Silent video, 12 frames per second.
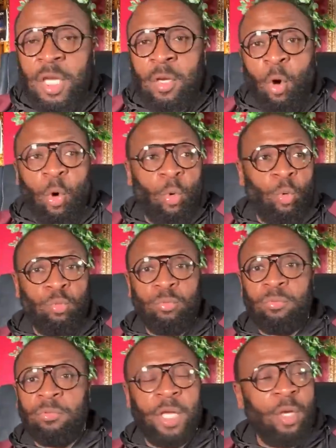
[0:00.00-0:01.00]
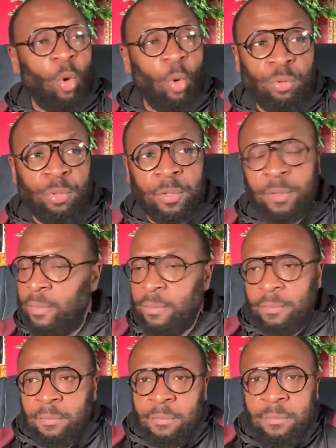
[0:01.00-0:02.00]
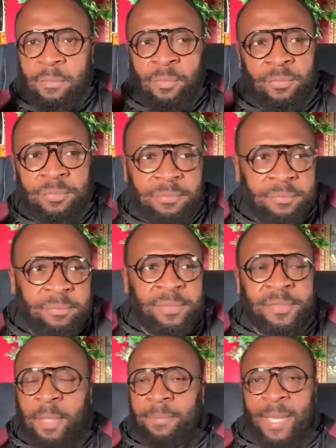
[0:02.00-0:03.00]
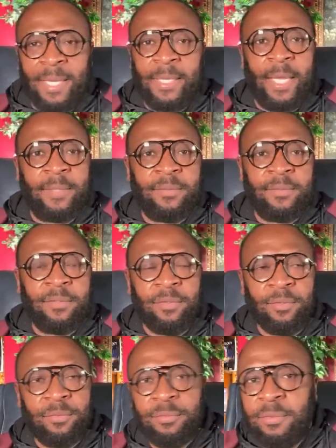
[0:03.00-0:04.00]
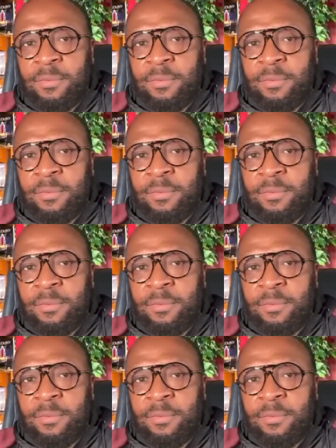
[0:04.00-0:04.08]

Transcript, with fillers: getting old, getting older, you, you know, something like that. You know,